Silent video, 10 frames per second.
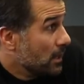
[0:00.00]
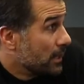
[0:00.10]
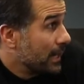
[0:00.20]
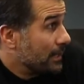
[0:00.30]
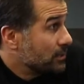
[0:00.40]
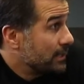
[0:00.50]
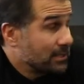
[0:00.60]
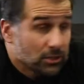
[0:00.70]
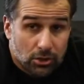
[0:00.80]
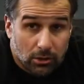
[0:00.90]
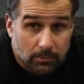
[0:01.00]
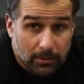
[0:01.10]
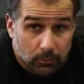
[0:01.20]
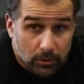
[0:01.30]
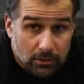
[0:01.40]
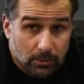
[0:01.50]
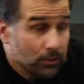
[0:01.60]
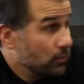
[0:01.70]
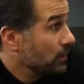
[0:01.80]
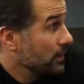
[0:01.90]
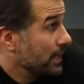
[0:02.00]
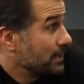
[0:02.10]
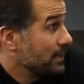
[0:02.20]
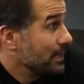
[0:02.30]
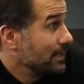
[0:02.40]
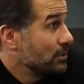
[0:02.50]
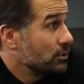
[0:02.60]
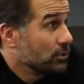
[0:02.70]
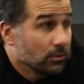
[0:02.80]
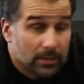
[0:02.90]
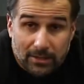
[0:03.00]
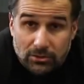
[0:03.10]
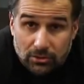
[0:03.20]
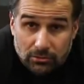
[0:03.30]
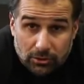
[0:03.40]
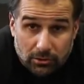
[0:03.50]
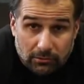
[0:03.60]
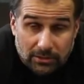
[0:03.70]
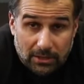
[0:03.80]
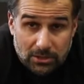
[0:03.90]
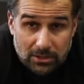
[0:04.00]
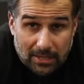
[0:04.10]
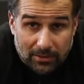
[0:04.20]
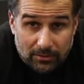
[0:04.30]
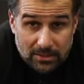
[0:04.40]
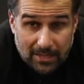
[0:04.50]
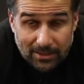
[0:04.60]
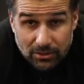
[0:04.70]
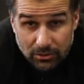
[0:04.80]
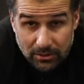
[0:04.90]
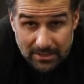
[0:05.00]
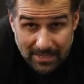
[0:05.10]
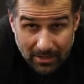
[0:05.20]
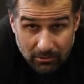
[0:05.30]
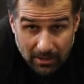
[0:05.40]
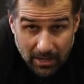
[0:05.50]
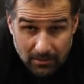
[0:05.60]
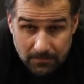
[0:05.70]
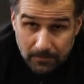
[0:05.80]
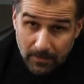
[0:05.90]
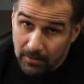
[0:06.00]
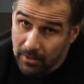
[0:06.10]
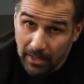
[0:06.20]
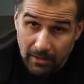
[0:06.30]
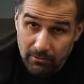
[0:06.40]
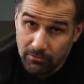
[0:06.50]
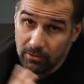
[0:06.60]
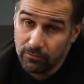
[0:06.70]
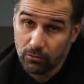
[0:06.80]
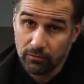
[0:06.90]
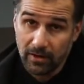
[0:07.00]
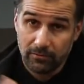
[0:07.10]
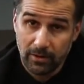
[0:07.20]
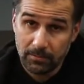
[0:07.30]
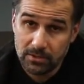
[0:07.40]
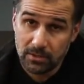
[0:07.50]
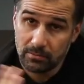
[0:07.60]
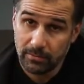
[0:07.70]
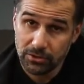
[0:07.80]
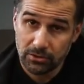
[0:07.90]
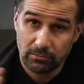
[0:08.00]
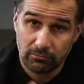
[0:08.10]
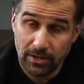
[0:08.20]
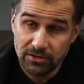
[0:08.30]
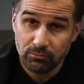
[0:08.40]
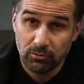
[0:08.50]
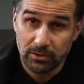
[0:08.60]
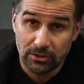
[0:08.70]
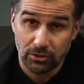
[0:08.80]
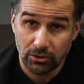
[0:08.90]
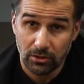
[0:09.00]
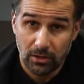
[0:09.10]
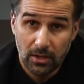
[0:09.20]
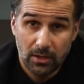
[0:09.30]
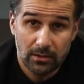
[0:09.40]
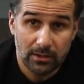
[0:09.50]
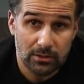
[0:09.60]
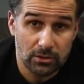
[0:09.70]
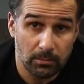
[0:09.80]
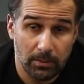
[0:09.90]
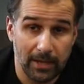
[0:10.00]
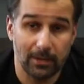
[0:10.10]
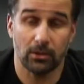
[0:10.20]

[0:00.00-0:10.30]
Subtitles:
Okay, so that's the shoulder prep work. So we're doing that internal, external shoulder rotations lying on the side. You can do a second round. Again, 3, 4, 5 reps. Make sure the range of movement is good, that there's no pain.